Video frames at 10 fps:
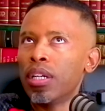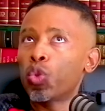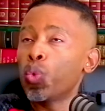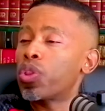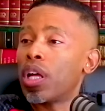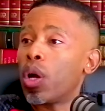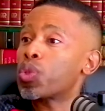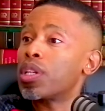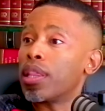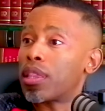
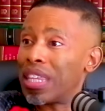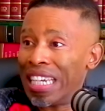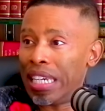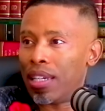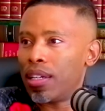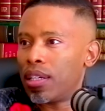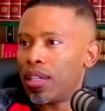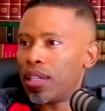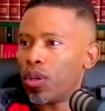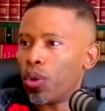2003
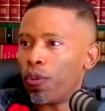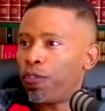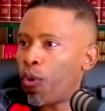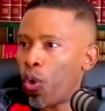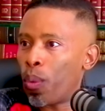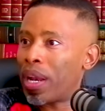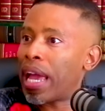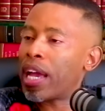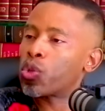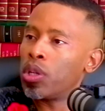or 4 when
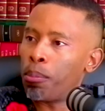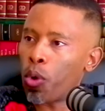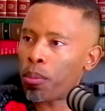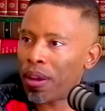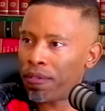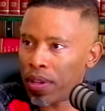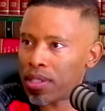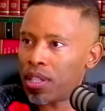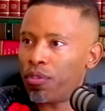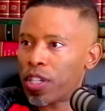I actually bought my
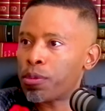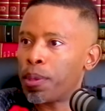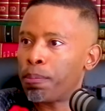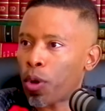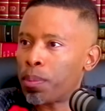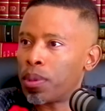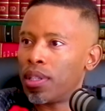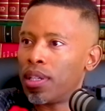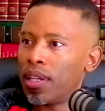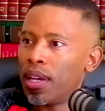first investment
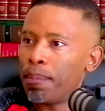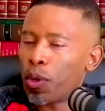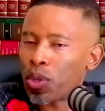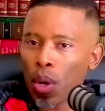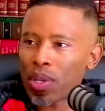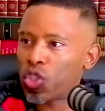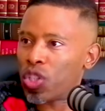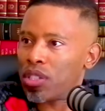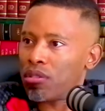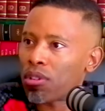property because I was
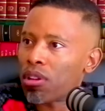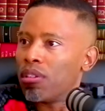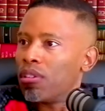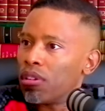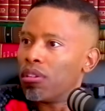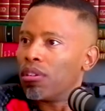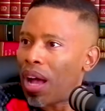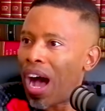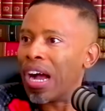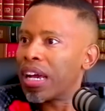just
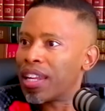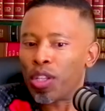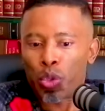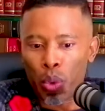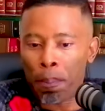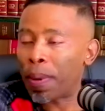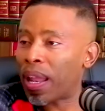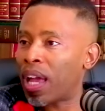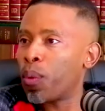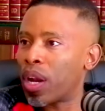hungry to
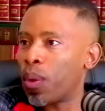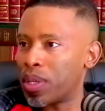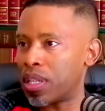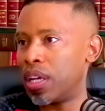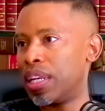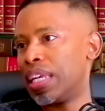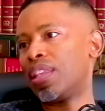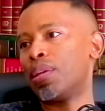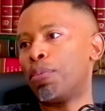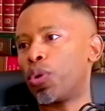apply what I was learning
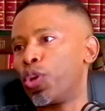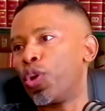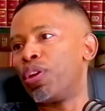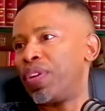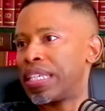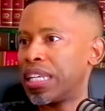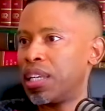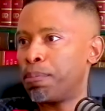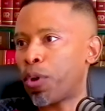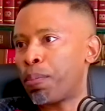in the book, you know, investing
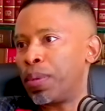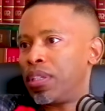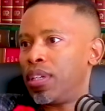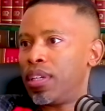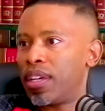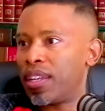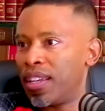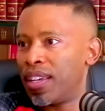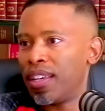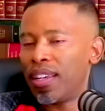in property and
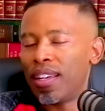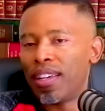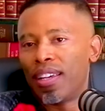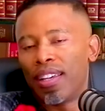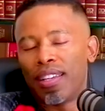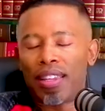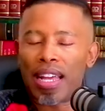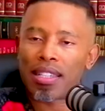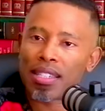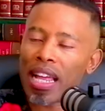mm-hmm.
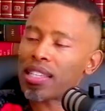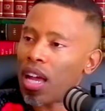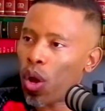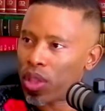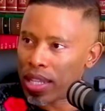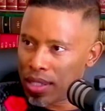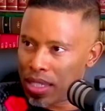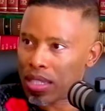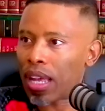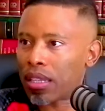that's that's how that
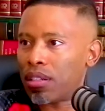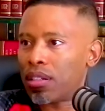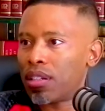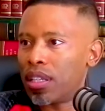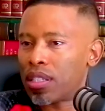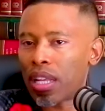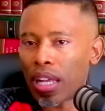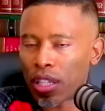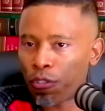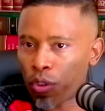started. It
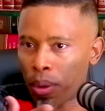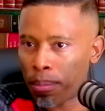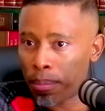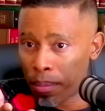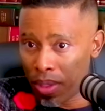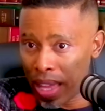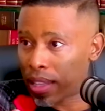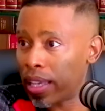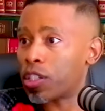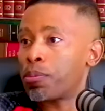started from
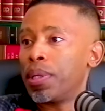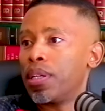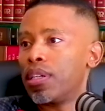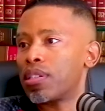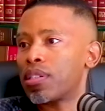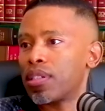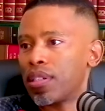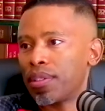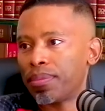that experience.